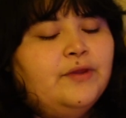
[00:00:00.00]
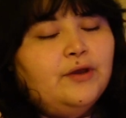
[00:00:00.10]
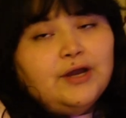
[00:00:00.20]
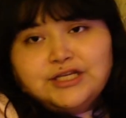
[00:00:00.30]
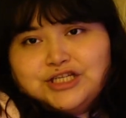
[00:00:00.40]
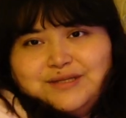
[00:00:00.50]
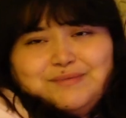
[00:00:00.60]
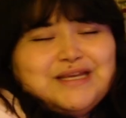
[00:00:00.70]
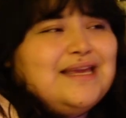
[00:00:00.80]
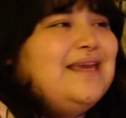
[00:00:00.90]
Okay, just some
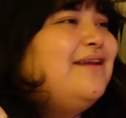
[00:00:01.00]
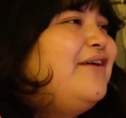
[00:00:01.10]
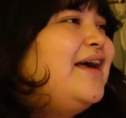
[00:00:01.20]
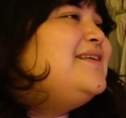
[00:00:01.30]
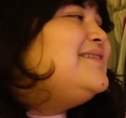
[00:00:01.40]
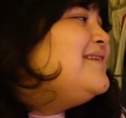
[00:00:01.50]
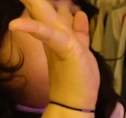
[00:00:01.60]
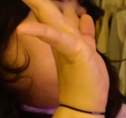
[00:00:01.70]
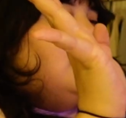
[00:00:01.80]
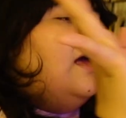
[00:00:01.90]
techie advice.
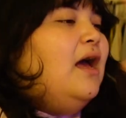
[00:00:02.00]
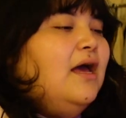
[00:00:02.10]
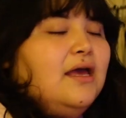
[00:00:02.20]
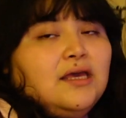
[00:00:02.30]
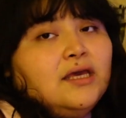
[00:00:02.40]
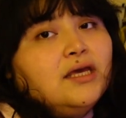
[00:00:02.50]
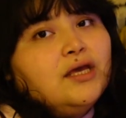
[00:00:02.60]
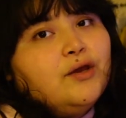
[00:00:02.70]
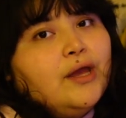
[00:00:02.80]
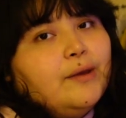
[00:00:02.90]
I
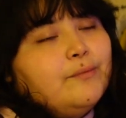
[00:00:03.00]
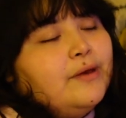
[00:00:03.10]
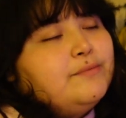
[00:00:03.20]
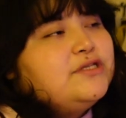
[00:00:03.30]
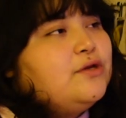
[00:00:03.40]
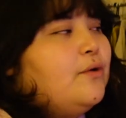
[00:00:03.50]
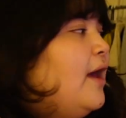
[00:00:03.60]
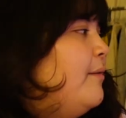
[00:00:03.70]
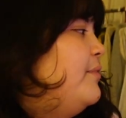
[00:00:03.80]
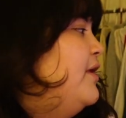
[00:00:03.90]
am so
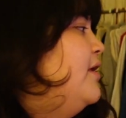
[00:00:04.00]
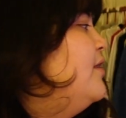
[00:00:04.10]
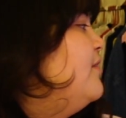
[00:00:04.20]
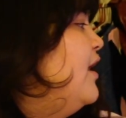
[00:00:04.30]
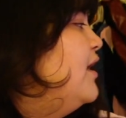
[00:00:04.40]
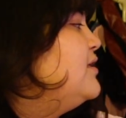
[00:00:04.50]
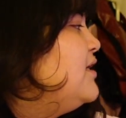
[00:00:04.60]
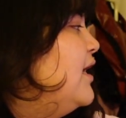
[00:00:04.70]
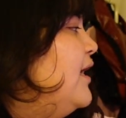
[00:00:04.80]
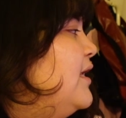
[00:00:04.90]
happy that
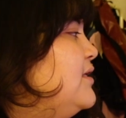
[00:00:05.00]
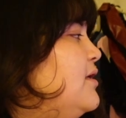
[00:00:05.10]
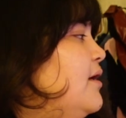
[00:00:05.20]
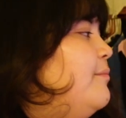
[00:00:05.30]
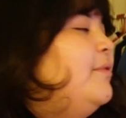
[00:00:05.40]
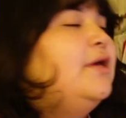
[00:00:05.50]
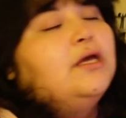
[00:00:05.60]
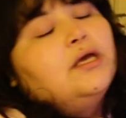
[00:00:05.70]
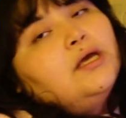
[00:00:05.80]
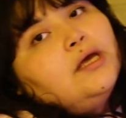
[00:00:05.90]
I ended up
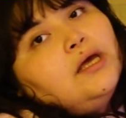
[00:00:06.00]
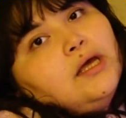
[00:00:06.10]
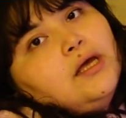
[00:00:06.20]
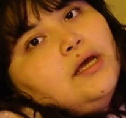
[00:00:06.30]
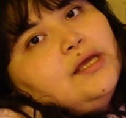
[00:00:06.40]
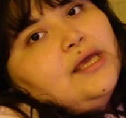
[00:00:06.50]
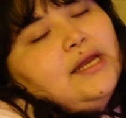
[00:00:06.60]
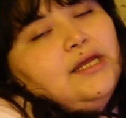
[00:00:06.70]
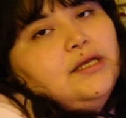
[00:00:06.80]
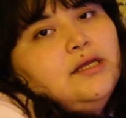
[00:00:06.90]

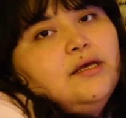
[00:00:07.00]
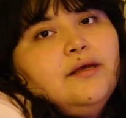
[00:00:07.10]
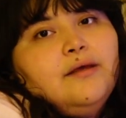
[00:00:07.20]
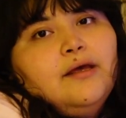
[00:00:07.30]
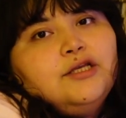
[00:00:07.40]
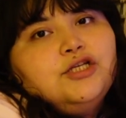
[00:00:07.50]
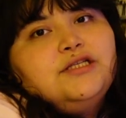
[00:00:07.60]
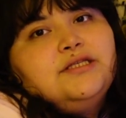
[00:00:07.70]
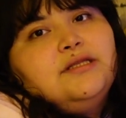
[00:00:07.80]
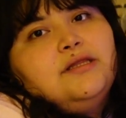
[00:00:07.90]
getting
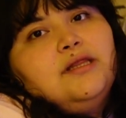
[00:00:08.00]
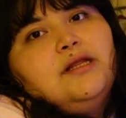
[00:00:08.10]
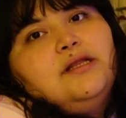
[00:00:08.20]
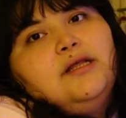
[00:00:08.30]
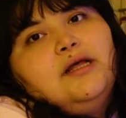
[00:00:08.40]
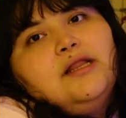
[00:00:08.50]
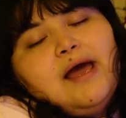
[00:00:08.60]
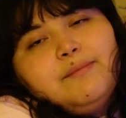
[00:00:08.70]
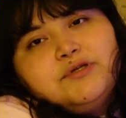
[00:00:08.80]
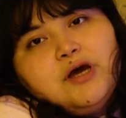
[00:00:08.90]
just a
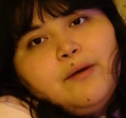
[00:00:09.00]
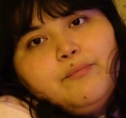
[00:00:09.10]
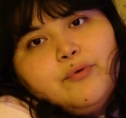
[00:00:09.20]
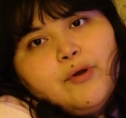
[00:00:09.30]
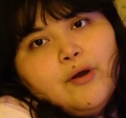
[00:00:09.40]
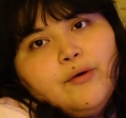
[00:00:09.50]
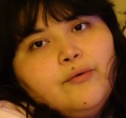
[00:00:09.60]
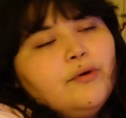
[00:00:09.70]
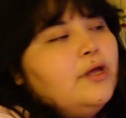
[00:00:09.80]
laptop pro.